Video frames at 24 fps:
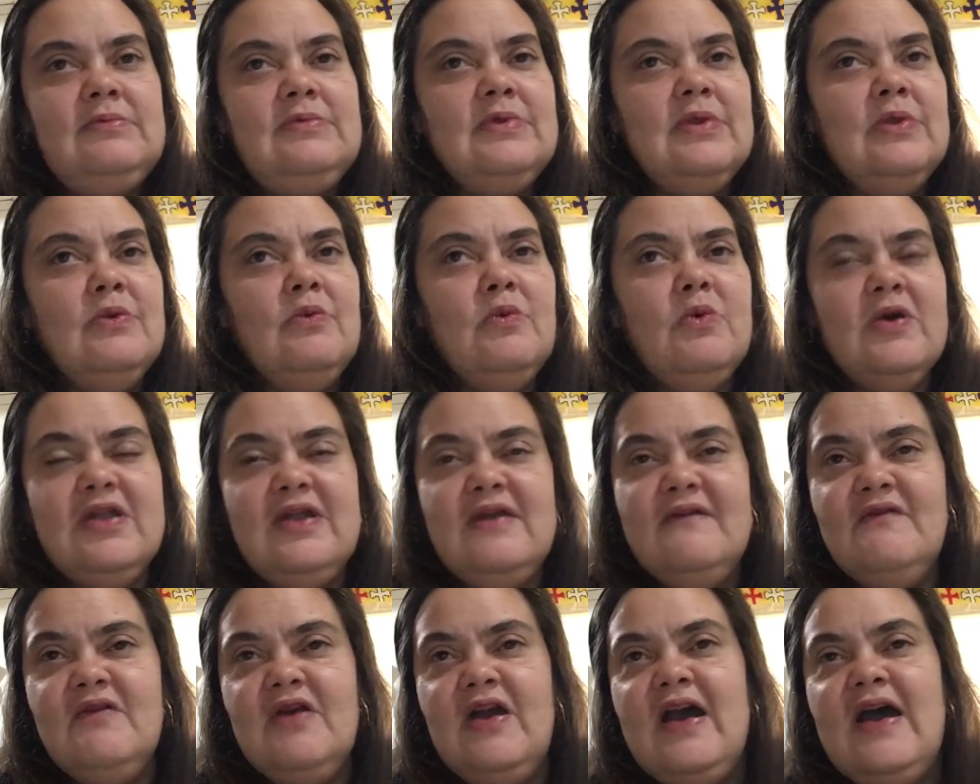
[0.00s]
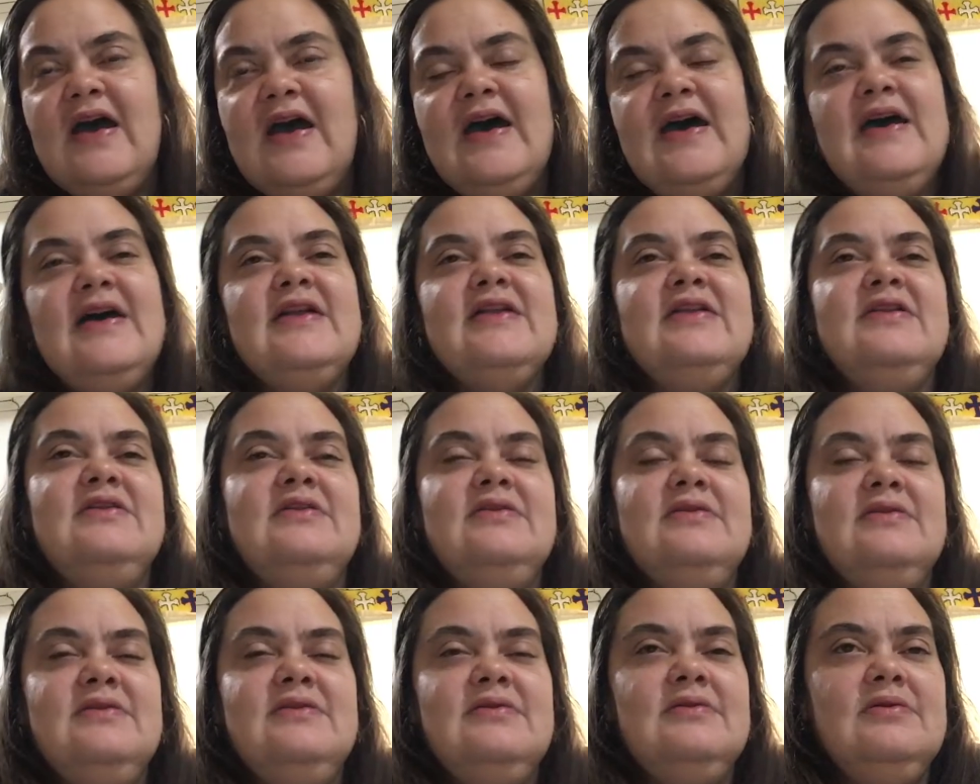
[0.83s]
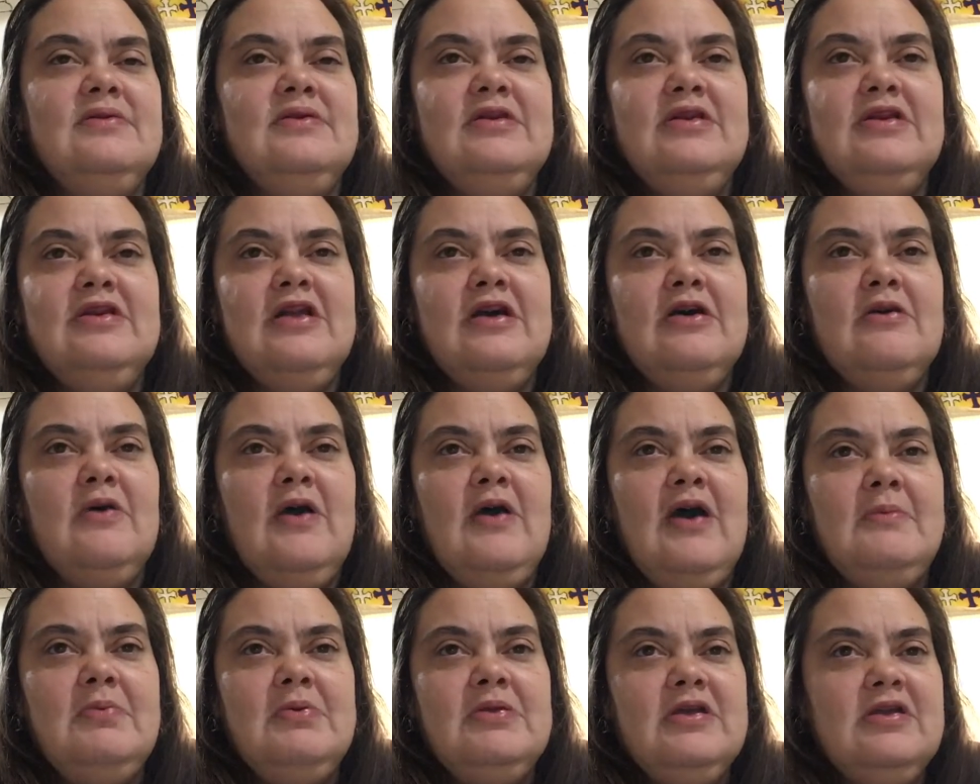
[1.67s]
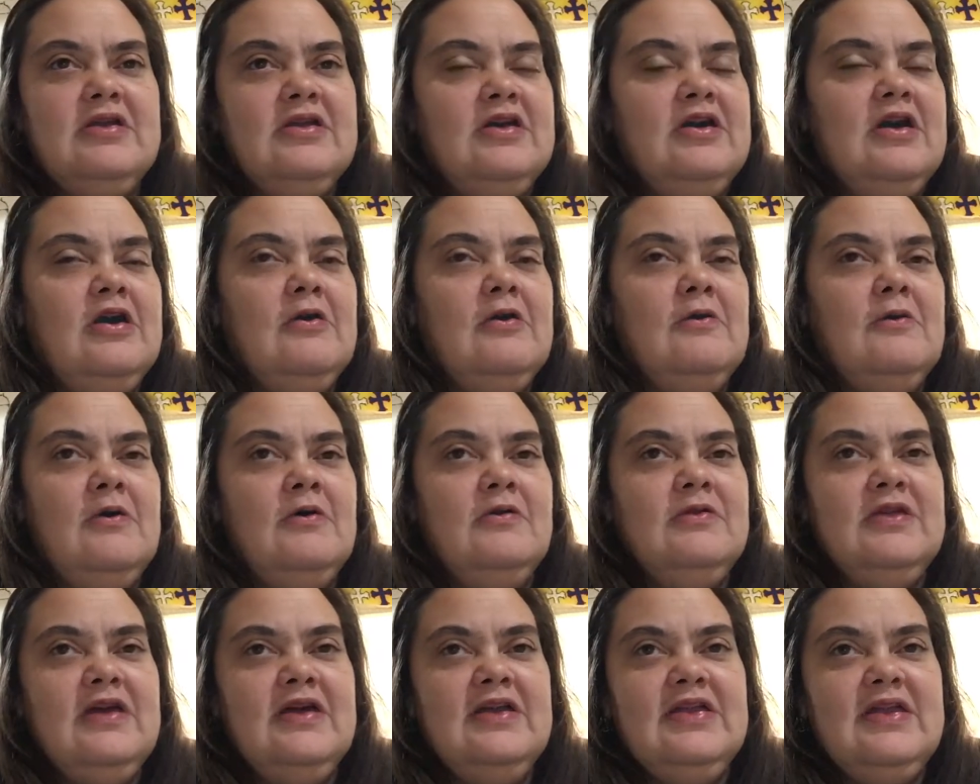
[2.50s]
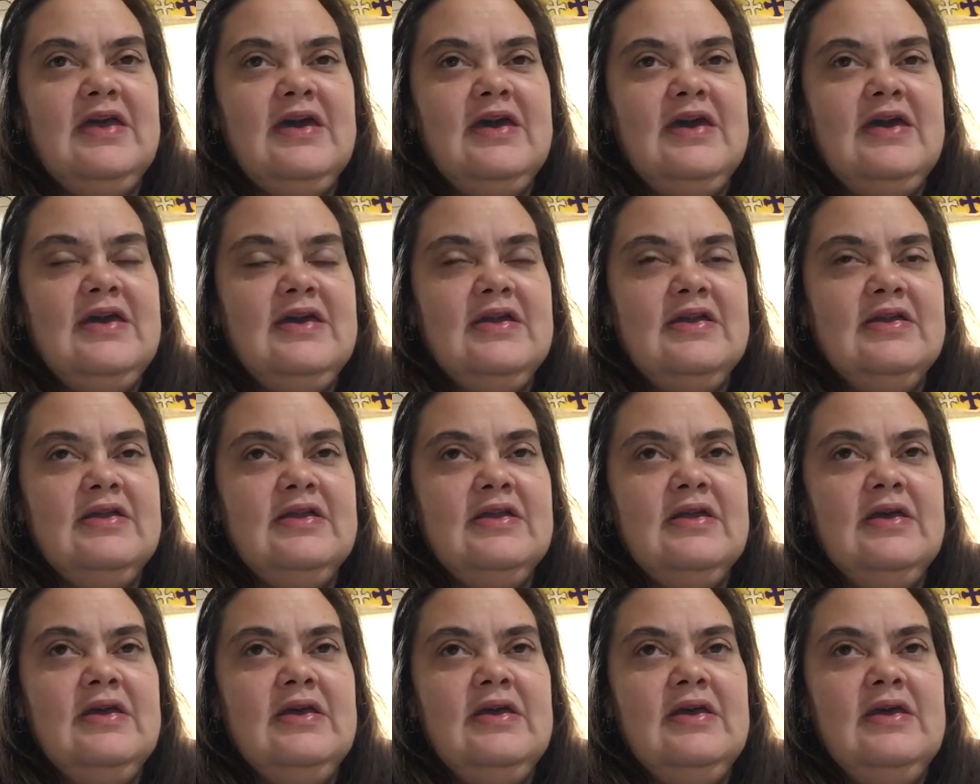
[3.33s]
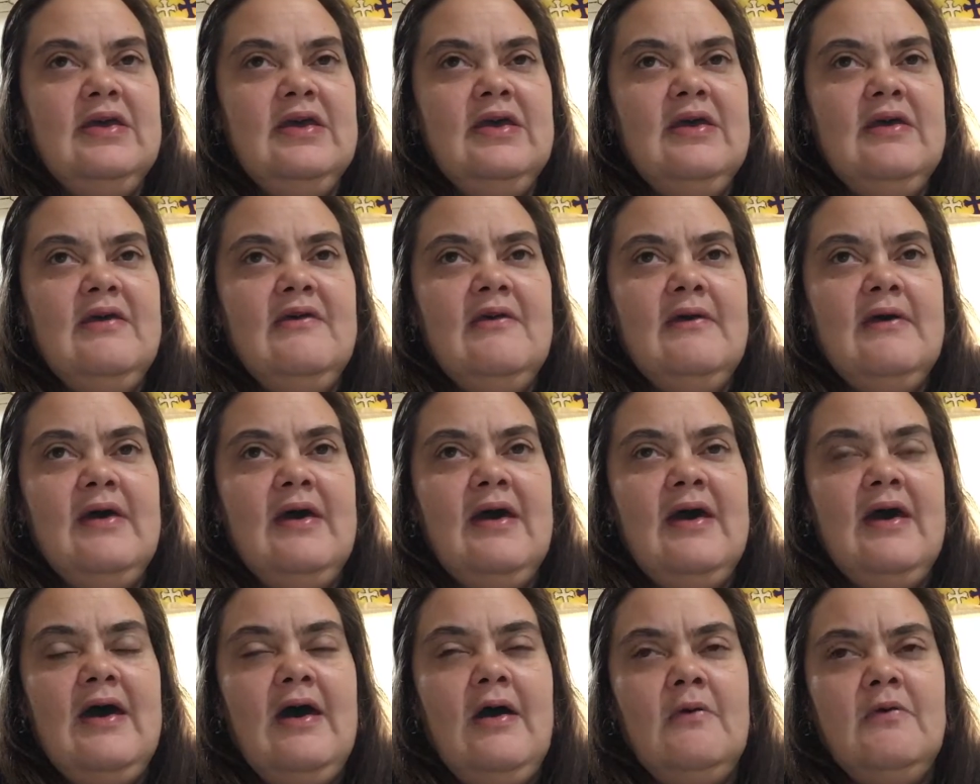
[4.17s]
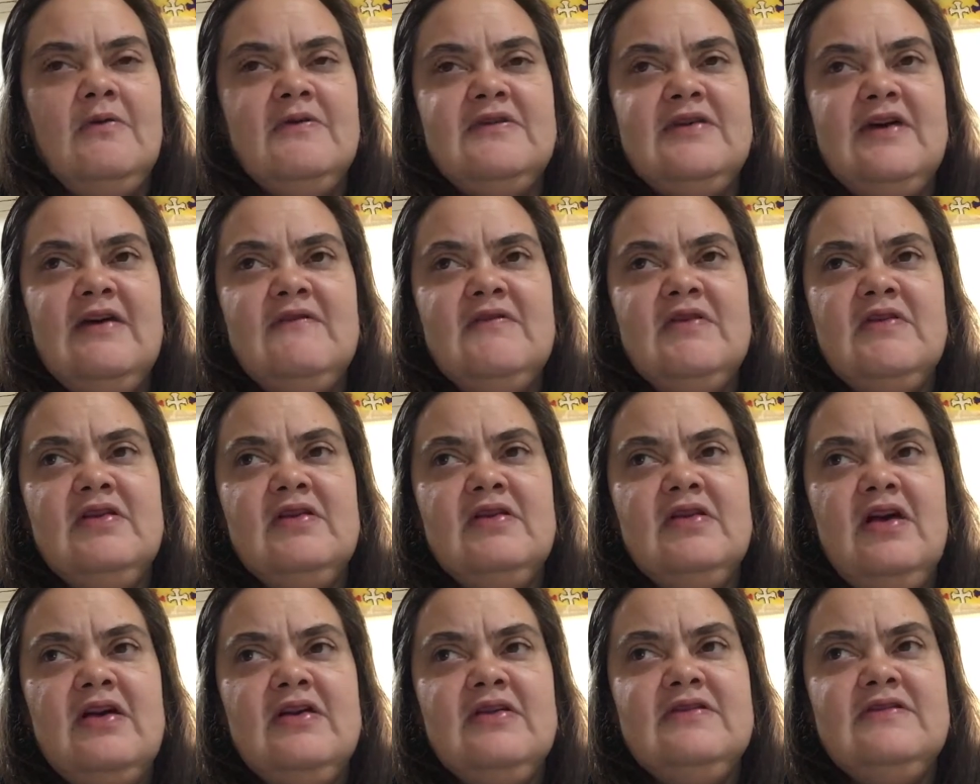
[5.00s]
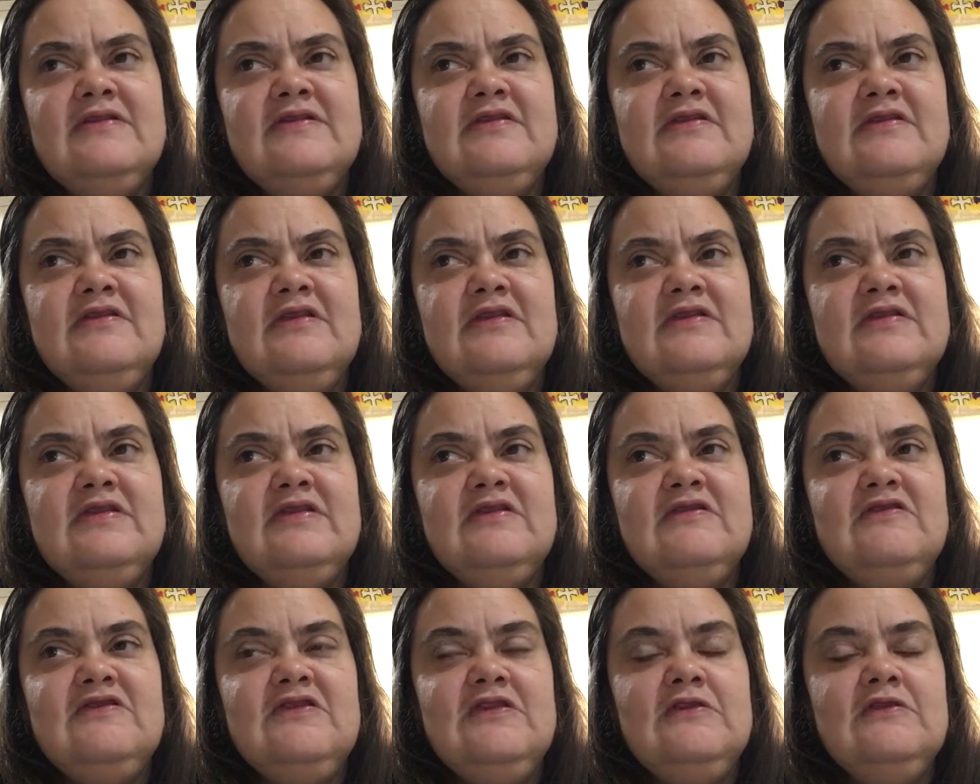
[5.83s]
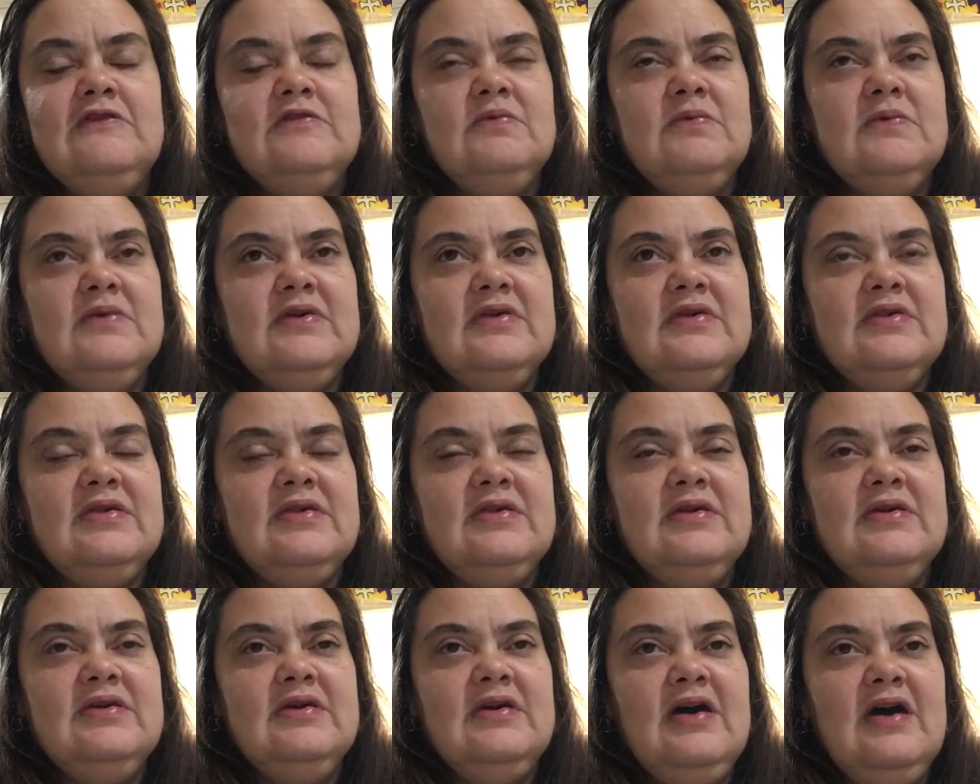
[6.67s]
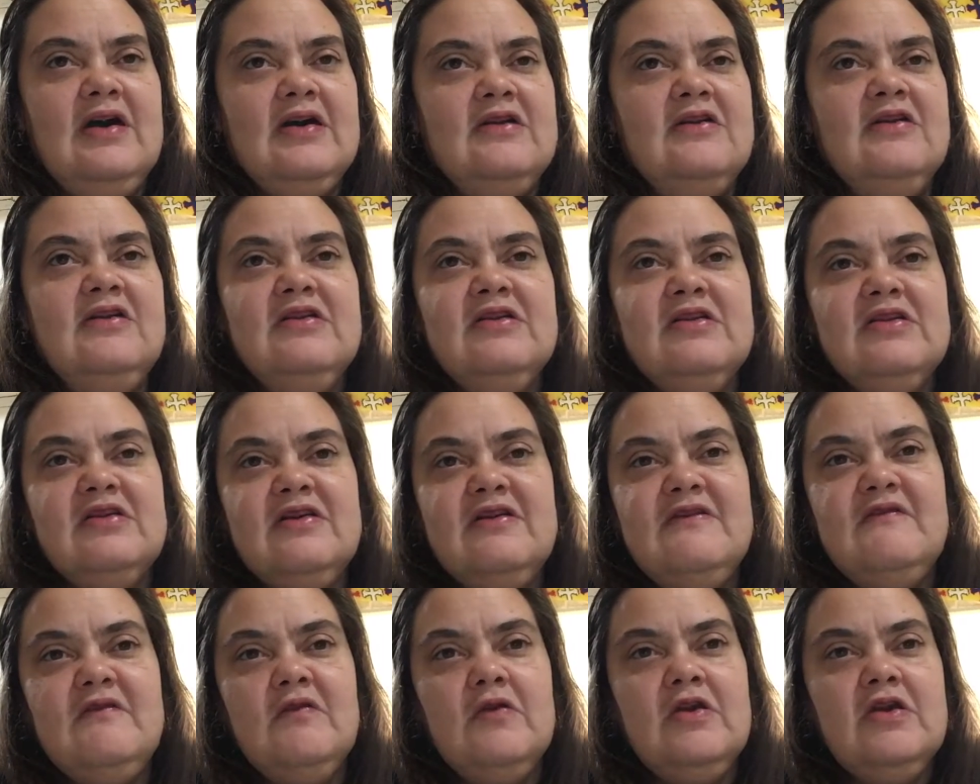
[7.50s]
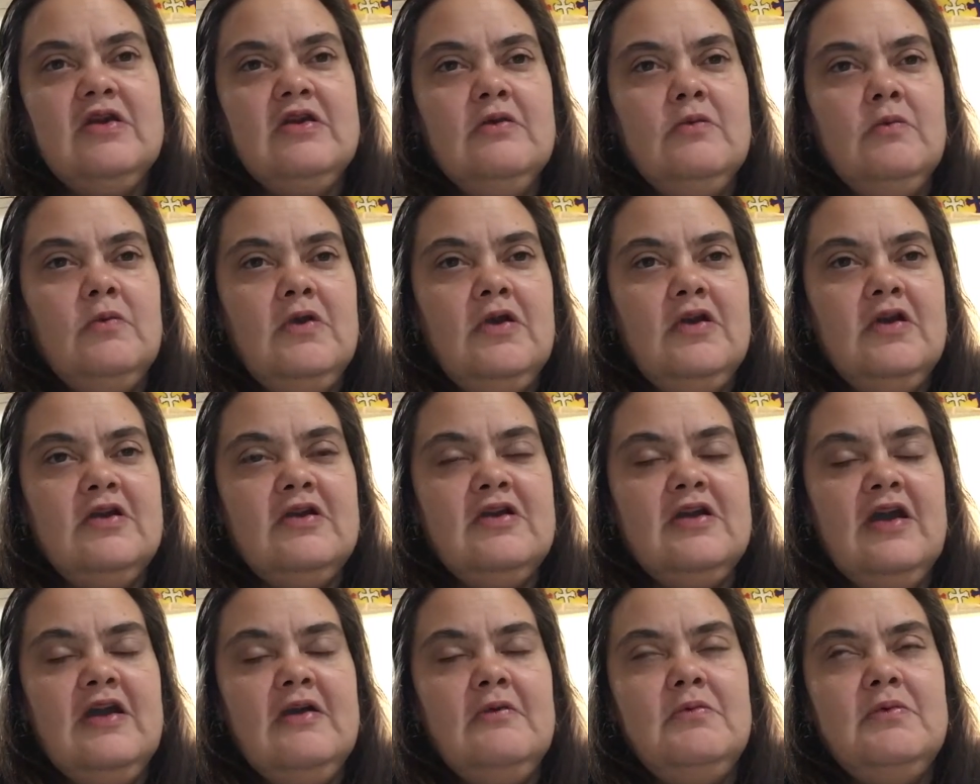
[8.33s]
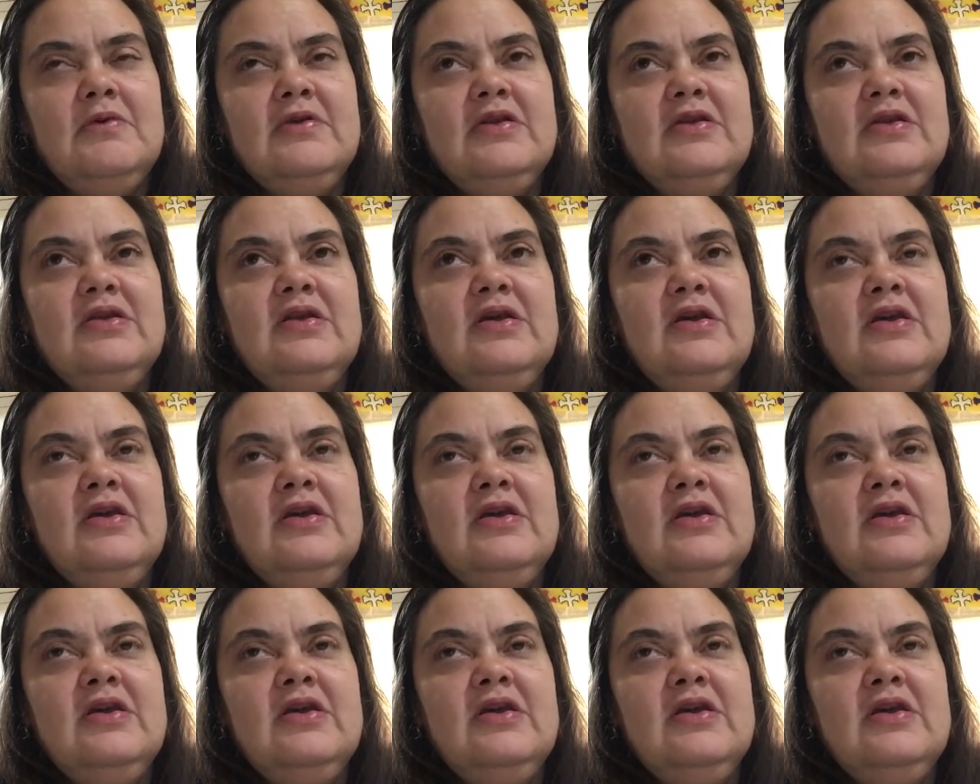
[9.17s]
whatever I had, happening to go on that day, and I was having a lot of serious issues with, I couldn't leave work at work. I would